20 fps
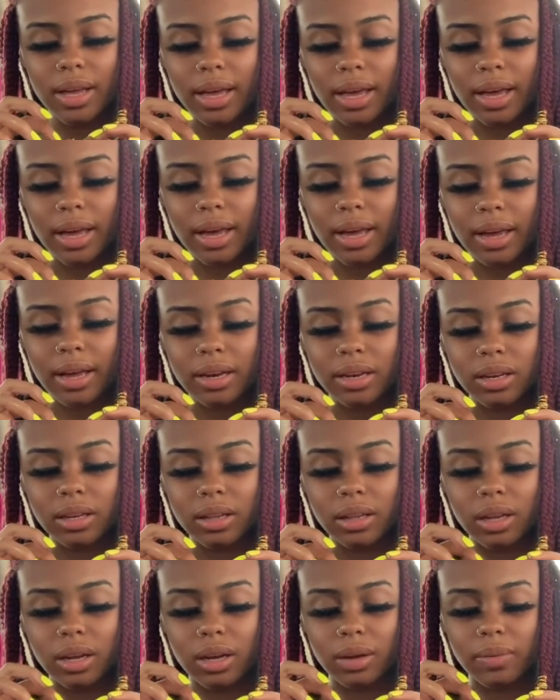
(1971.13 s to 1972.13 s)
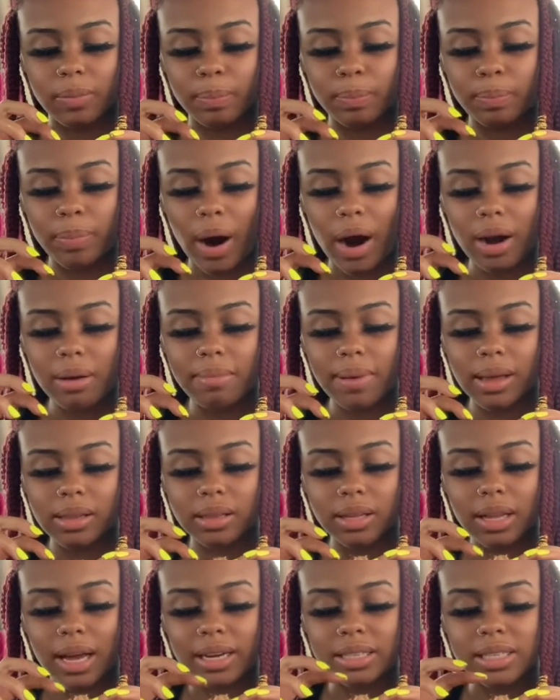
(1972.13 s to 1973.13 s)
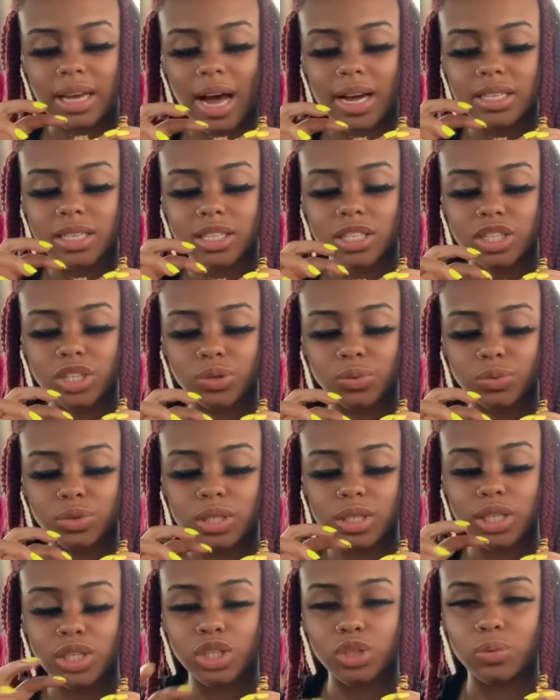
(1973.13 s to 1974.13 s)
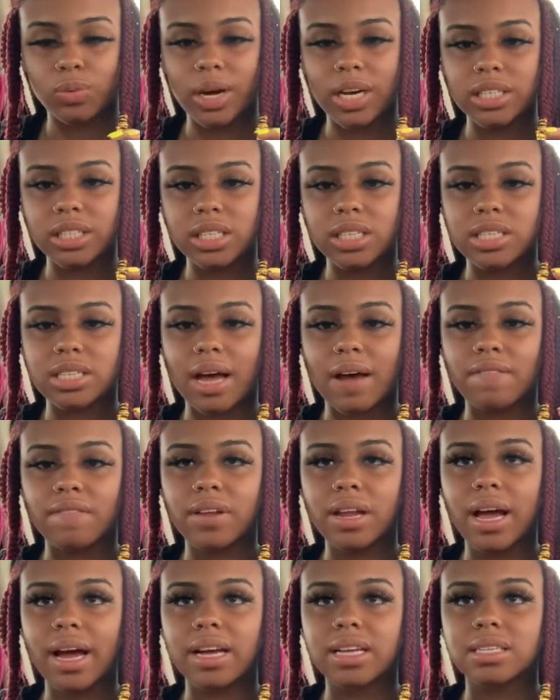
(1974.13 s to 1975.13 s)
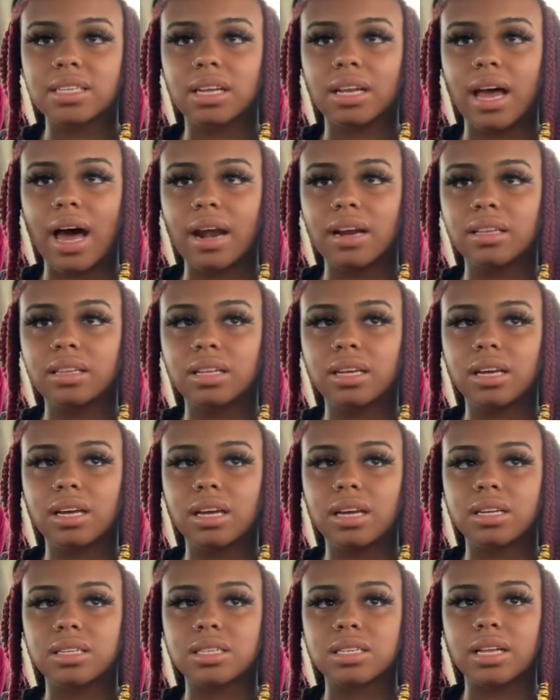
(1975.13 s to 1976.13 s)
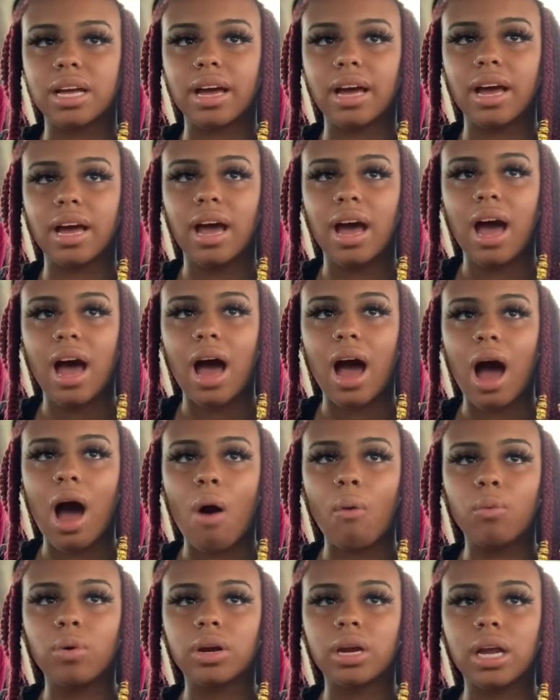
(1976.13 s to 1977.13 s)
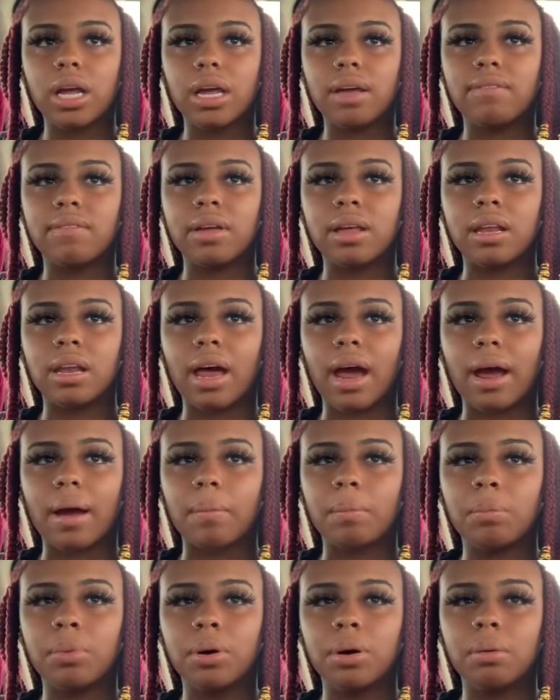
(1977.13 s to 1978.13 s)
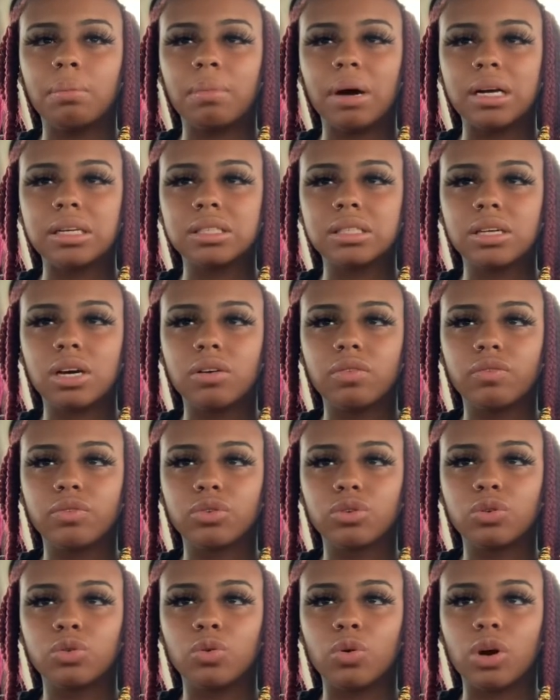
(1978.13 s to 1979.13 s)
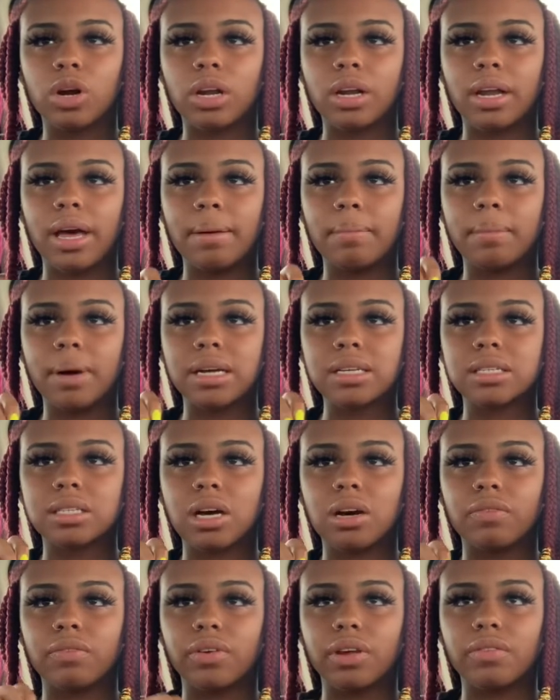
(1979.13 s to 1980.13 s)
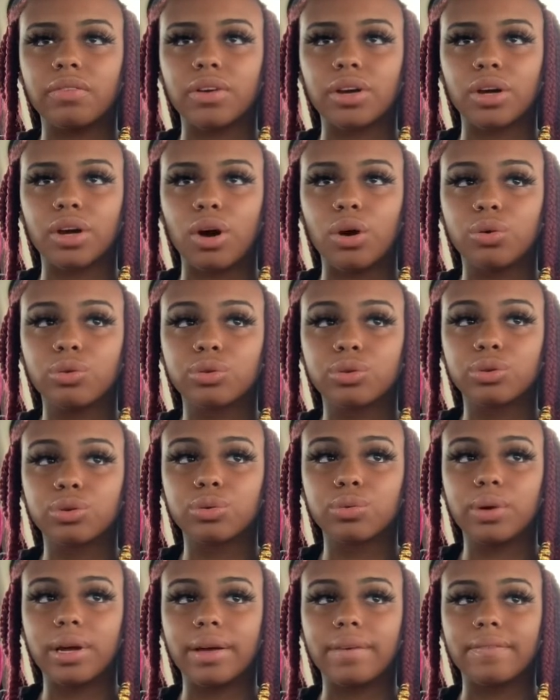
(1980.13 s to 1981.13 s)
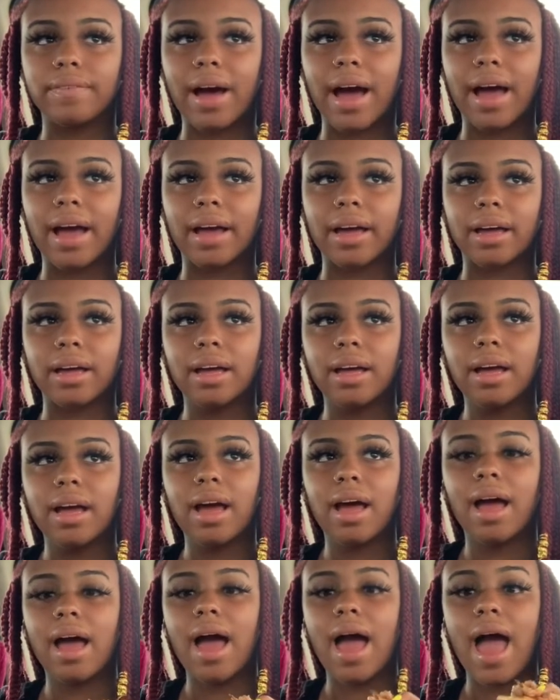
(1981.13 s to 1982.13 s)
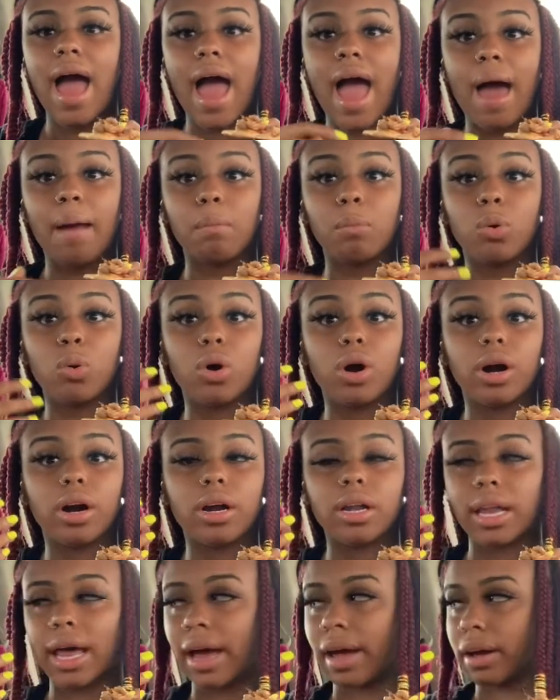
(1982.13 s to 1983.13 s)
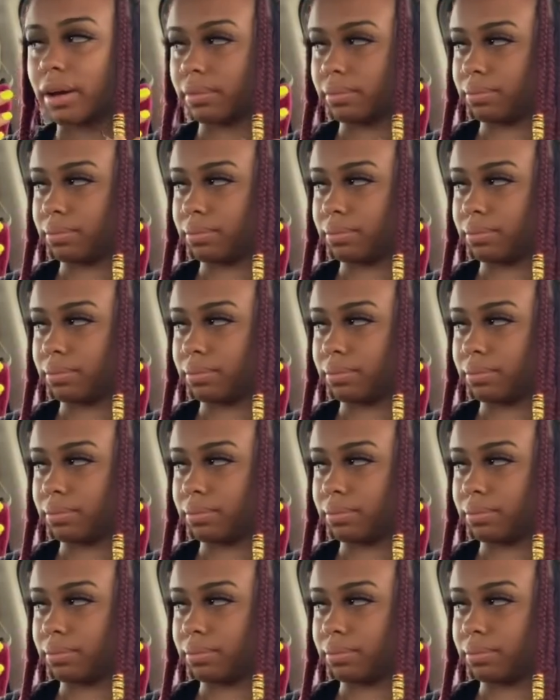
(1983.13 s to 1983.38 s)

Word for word: And the part about the like toxic situations, I feel like it's a lot of things that I wouldn't even like put myself through or let myself even go through if I had more like